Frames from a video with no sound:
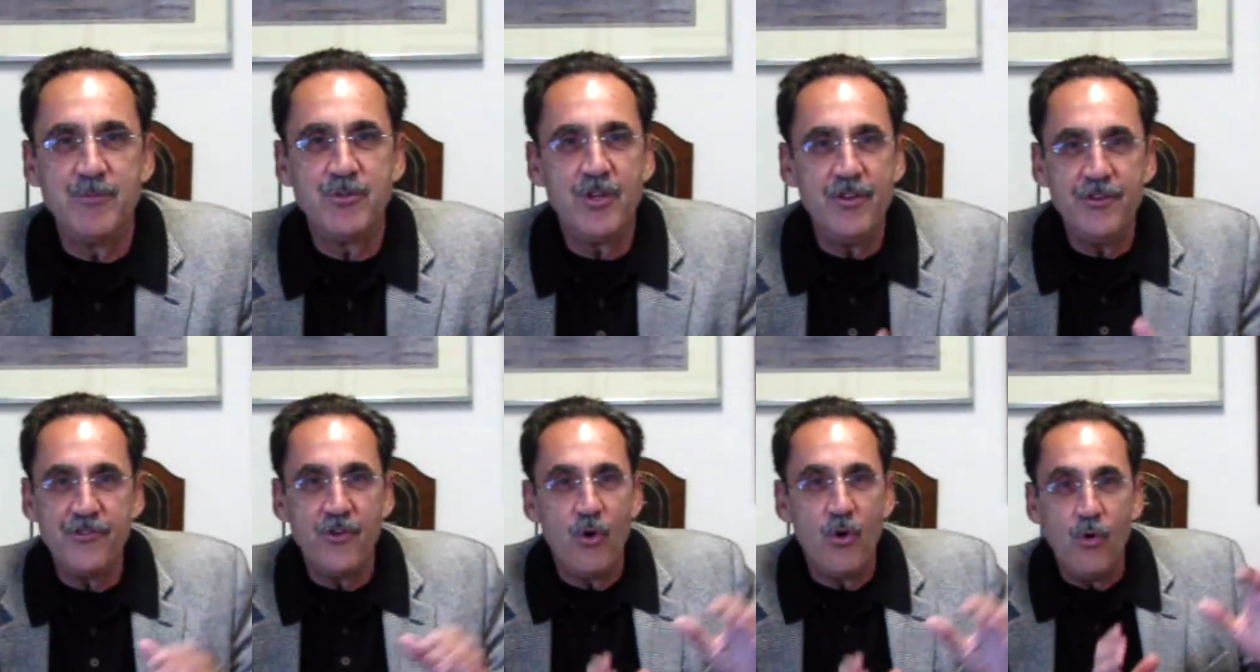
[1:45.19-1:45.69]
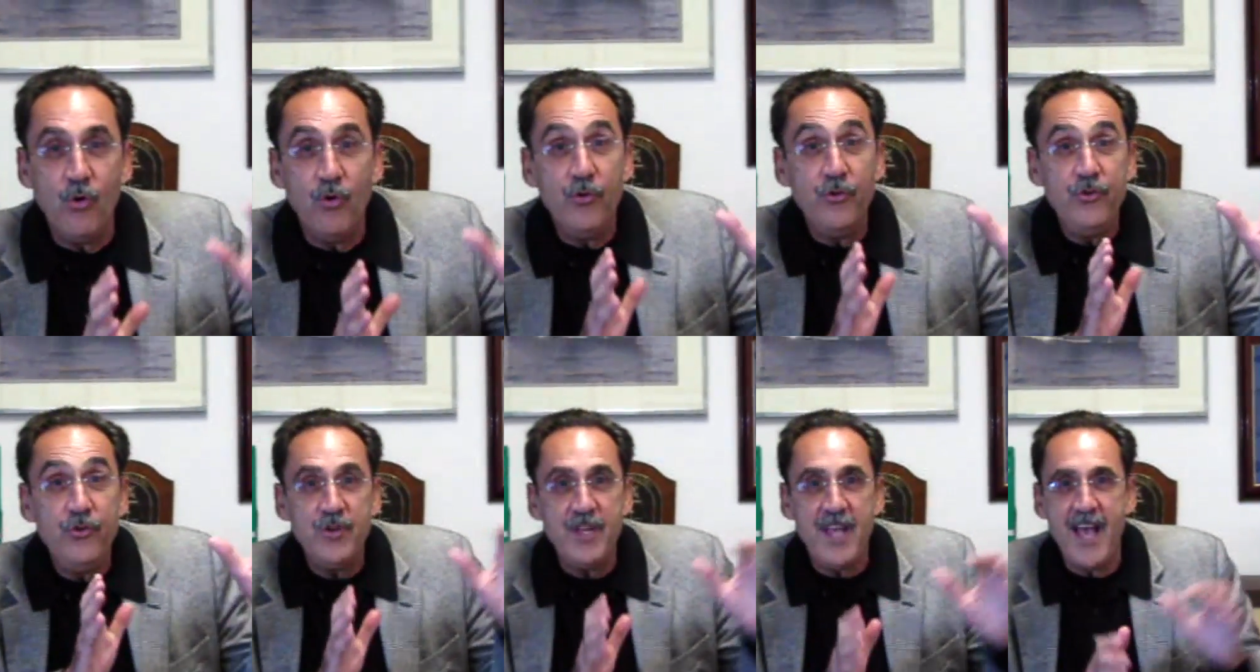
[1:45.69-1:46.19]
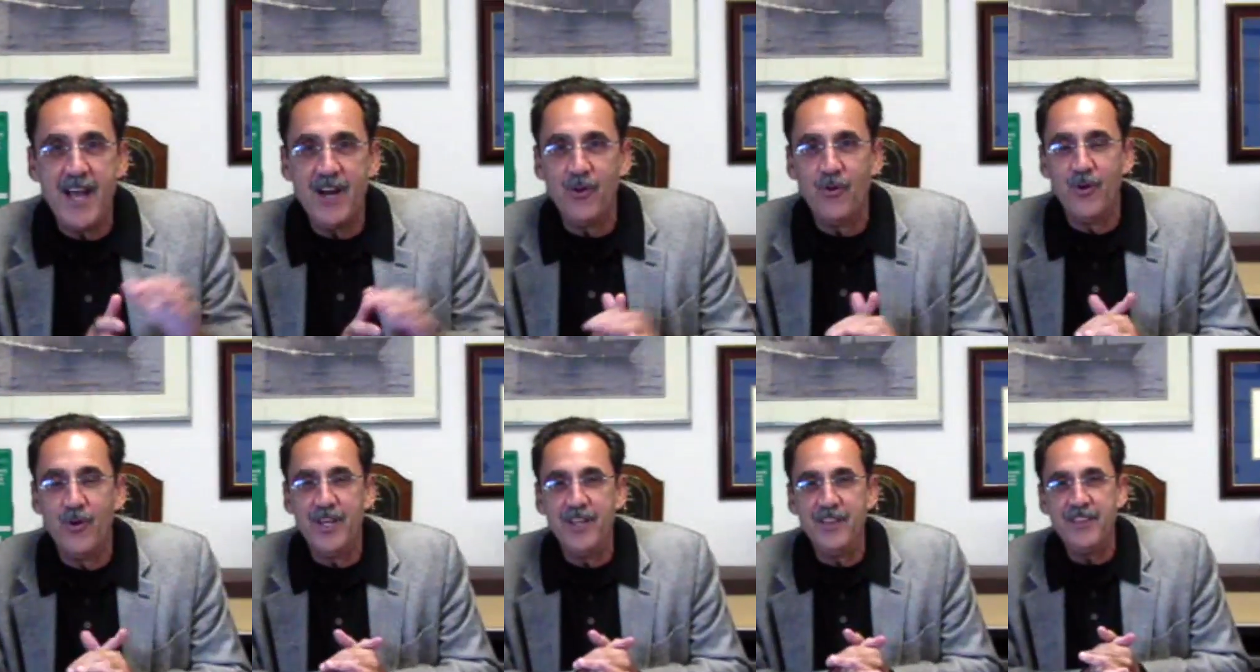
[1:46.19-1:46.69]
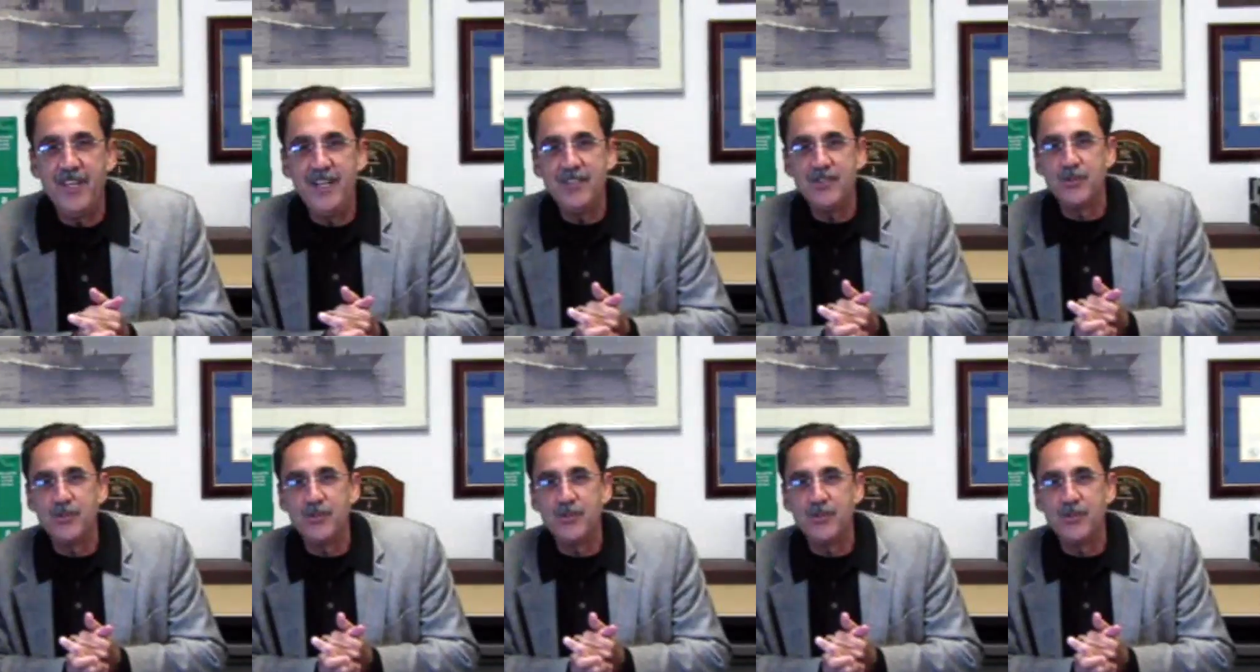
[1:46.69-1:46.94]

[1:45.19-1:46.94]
So there's a whole new category, and things